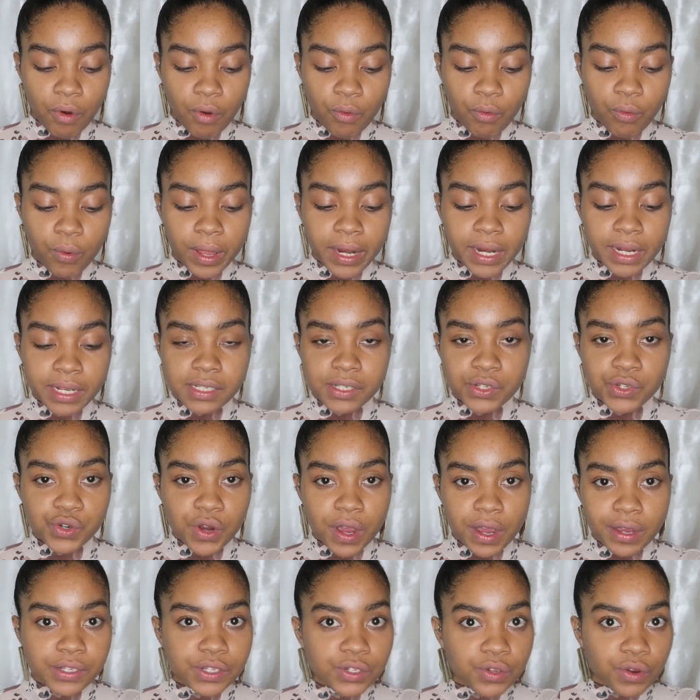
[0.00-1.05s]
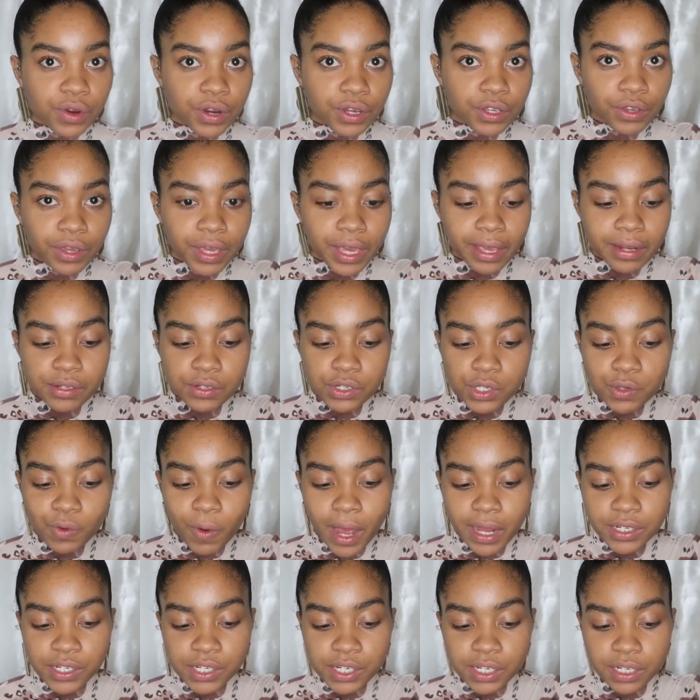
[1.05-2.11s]
when it's drugstore, you can't do
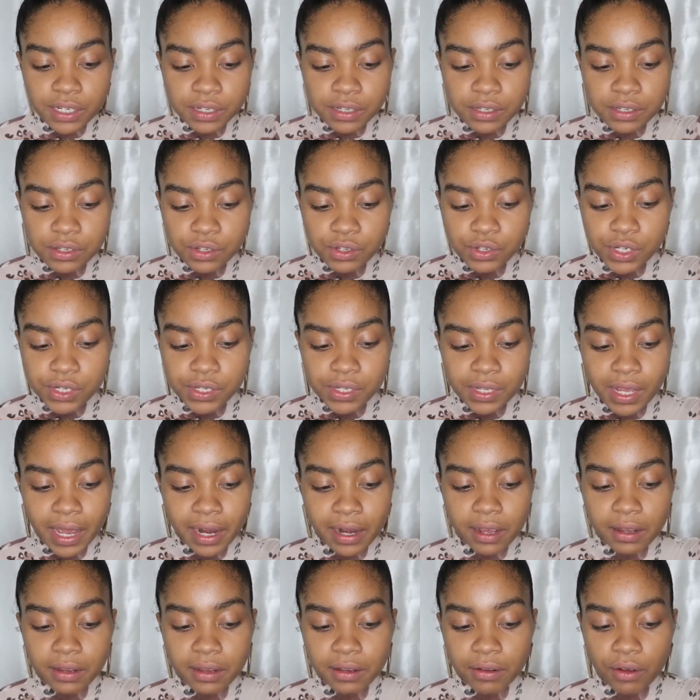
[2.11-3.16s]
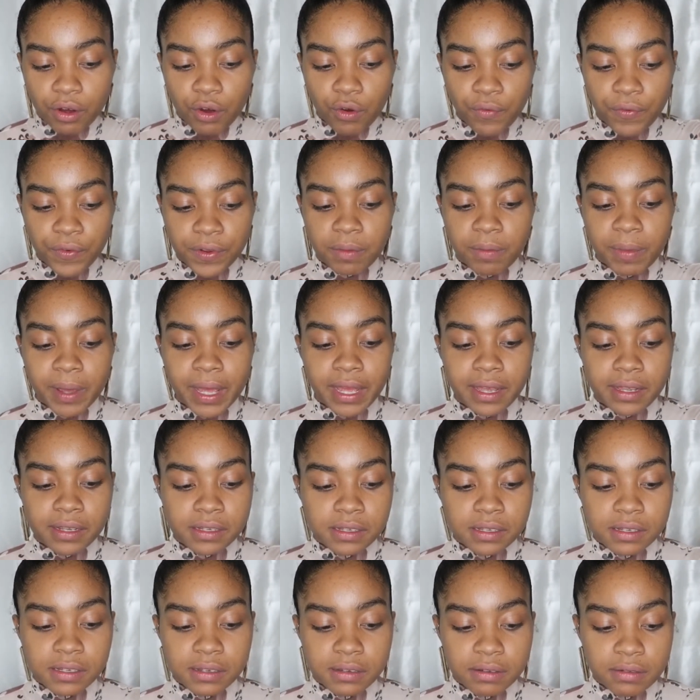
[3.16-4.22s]
swatches. You just gotta hope for the
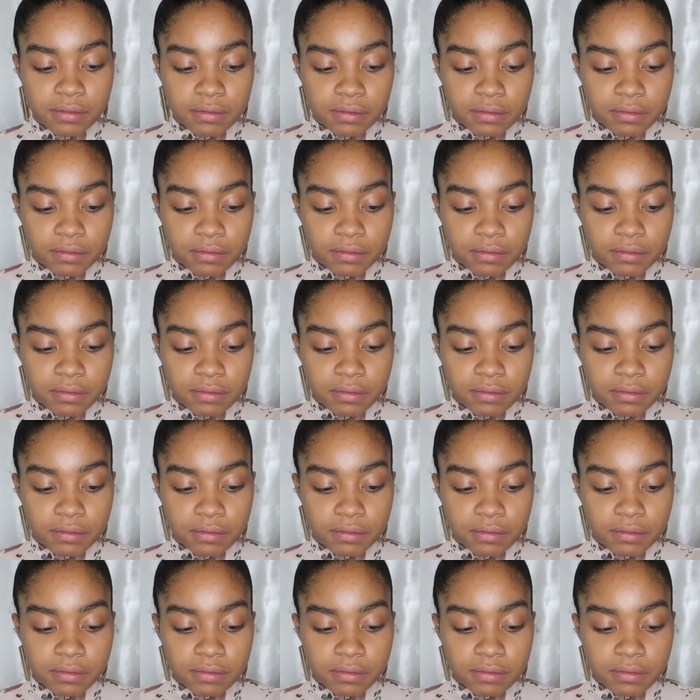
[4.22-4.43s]
best.